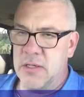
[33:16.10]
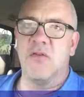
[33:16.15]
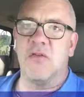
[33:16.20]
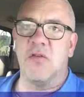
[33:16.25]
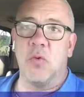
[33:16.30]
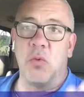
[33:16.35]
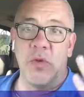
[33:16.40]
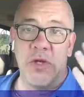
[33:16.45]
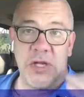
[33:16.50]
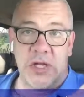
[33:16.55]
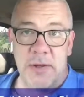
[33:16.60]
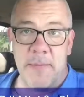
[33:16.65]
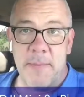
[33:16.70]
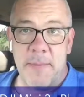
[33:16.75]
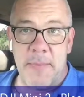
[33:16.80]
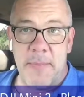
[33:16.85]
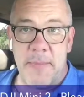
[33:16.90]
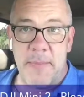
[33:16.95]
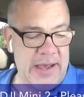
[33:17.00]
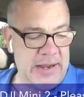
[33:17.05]
so that when you
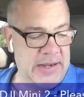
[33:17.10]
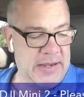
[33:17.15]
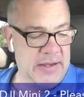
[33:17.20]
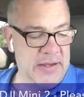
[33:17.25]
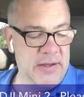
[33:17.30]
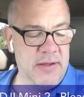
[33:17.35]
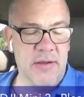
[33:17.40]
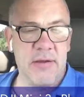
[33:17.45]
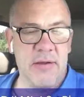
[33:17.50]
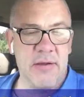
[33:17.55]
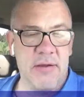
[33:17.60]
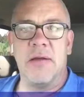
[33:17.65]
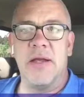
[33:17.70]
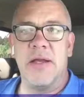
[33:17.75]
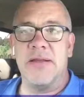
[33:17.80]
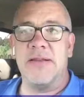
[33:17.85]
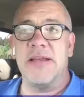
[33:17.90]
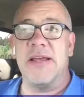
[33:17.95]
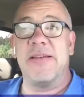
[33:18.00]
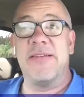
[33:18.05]
come back,
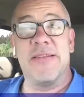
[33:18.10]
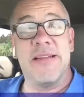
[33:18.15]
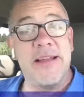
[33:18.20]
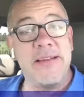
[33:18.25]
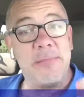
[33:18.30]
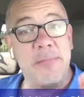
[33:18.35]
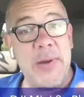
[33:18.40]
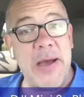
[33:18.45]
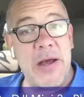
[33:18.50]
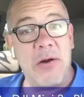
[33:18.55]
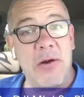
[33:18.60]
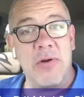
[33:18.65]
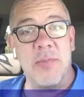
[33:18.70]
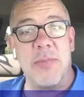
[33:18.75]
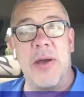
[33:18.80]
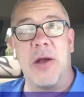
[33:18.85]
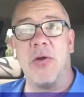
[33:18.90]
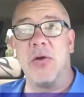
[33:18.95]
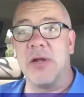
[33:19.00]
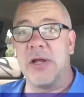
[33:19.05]
it takes less battery
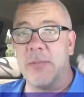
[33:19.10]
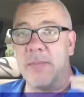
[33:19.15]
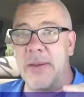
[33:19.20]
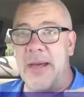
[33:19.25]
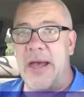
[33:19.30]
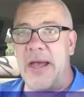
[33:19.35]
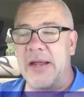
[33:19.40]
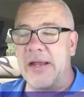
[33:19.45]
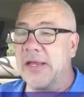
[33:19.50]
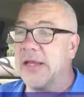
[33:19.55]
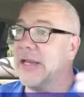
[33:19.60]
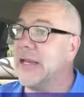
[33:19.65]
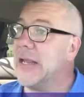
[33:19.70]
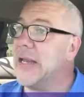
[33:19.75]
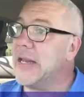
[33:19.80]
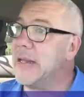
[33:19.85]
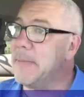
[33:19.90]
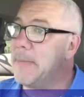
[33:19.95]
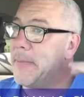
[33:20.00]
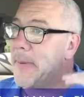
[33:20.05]
power to get back. And
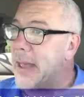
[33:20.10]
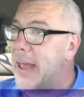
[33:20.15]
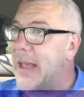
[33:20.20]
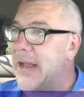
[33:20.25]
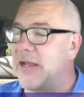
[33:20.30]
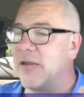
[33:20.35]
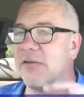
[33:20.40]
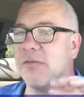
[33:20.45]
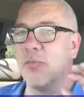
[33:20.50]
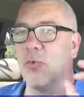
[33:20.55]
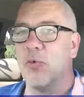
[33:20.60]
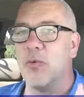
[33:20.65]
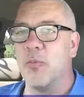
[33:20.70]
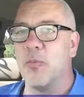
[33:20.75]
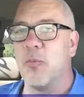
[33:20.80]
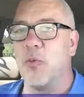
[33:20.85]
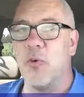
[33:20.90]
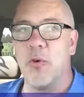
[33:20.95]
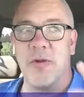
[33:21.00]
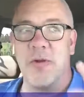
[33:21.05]
getting back is more
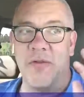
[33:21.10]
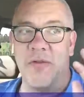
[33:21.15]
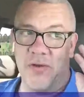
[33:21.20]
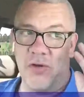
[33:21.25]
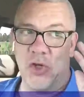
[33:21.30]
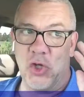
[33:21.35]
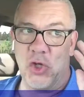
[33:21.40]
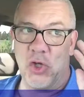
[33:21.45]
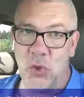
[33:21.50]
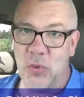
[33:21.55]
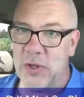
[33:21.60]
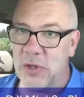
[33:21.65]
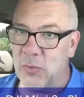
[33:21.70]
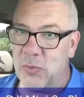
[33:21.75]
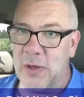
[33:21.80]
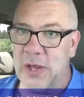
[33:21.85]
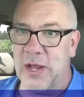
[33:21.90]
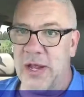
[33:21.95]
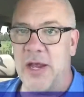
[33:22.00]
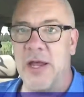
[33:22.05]
important than going
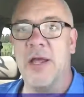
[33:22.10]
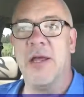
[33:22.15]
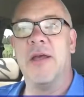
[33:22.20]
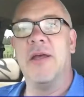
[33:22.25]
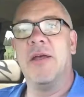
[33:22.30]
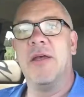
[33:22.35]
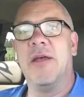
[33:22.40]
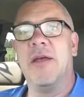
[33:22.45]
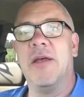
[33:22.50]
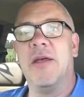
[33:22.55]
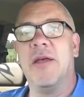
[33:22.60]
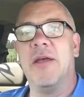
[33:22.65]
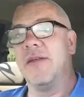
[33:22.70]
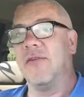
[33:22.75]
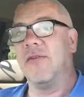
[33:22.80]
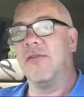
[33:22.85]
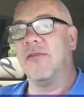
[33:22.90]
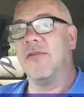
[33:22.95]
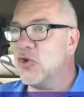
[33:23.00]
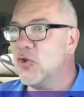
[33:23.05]
away. Because if you
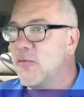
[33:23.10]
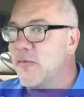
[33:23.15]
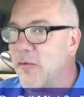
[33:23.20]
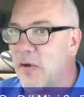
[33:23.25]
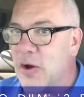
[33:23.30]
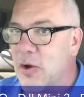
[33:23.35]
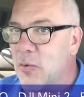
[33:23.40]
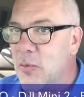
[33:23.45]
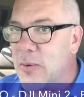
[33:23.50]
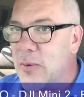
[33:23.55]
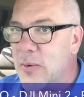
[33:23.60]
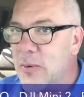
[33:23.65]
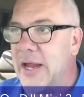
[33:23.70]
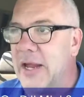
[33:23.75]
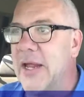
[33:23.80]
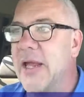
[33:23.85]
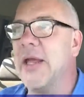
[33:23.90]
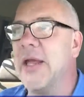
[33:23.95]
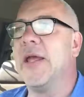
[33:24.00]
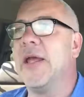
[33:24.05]
go too far
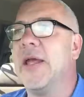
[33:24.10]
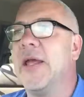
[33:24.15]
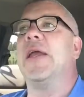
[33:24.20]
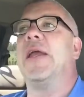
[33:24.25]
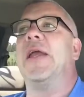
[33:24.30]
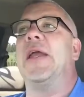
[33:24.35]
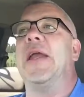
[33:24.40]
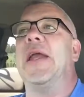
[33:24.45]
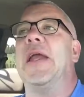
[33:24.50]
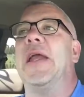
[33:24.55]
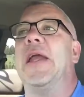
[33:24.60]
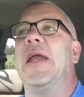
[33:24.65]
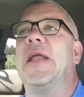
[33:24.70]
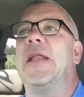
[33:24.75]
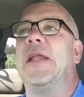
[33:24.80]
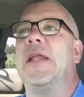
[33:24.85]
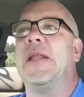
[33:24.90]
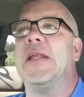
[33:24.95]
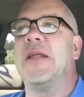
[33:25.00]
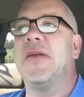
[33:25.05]
away
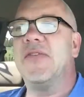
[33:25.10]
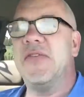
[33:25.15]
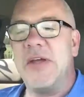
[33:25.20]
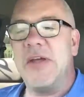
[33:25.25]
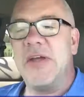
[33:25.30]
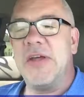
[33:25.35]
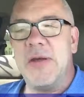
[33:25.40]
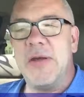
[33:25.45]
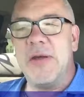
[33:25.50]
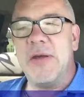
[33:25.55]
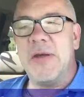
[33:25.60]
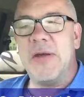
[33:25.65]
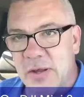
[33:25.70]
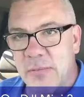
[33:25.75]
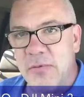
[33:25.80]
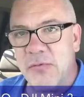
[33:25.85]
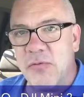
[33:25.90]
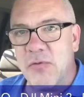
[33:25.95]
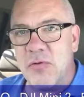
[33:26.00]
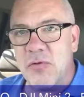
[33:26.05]
and it doesn't get back in
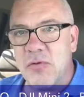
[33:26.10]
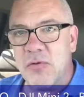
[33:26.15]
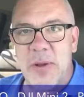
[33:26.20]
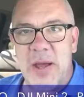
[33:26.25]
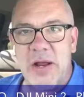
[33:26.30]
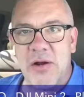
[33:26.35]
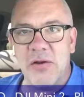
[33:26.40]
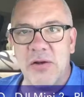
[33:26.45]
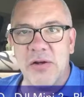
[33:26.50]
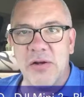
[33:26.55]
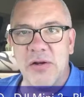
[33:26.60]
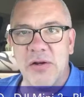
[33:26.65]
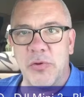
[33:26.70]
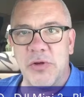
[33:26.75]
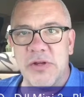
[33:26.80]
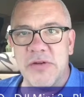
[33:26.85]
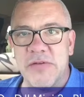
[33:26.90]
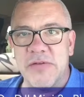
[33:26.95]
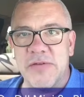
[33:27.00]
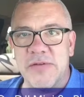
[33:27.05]
time before the battery
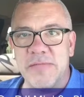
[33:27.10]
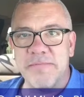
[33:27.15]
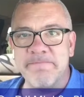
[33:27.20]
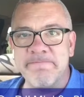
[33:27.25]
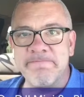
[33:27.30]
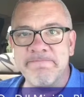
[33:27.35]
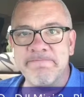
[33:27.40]
depletes,